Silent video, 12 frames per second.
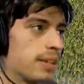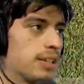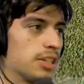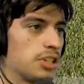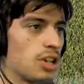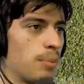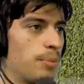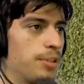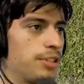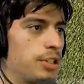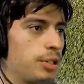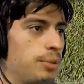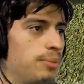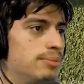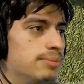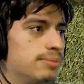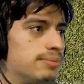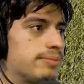the top window.
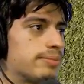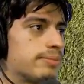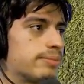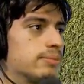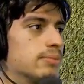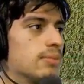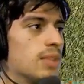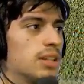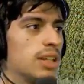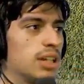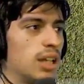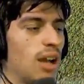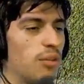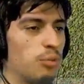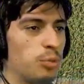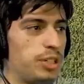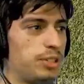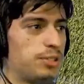Then you have
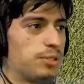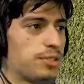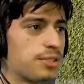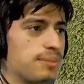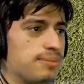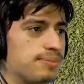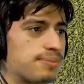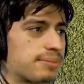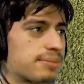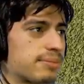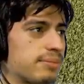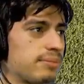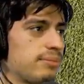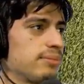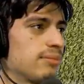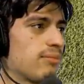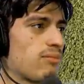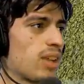wheels.
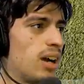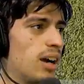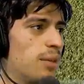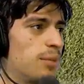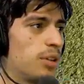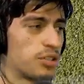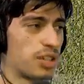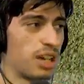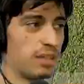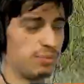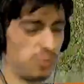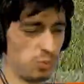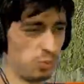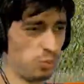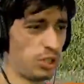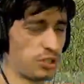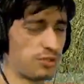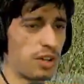We also got
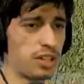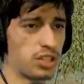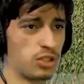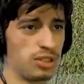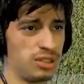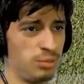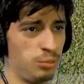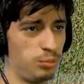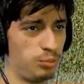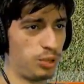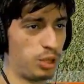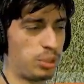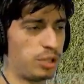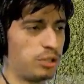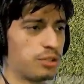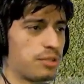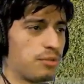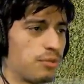wheels front, so rear
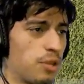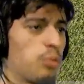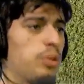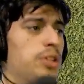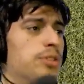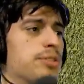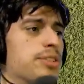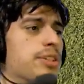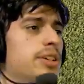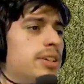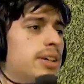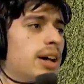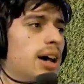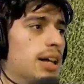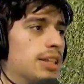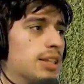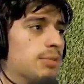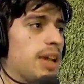wheels, front wheels.
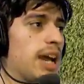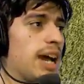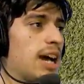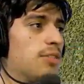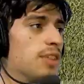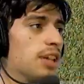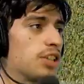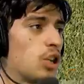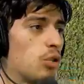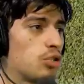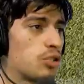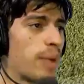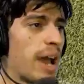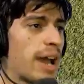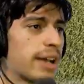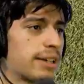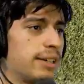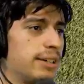Then we have the coach
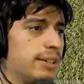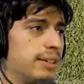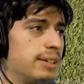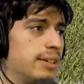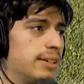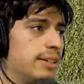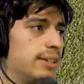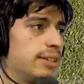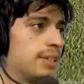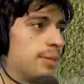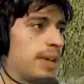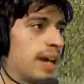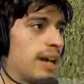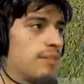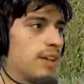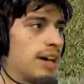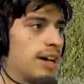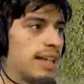back. Then we have
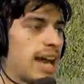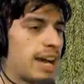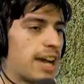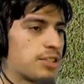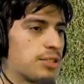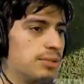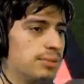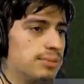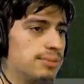the axle.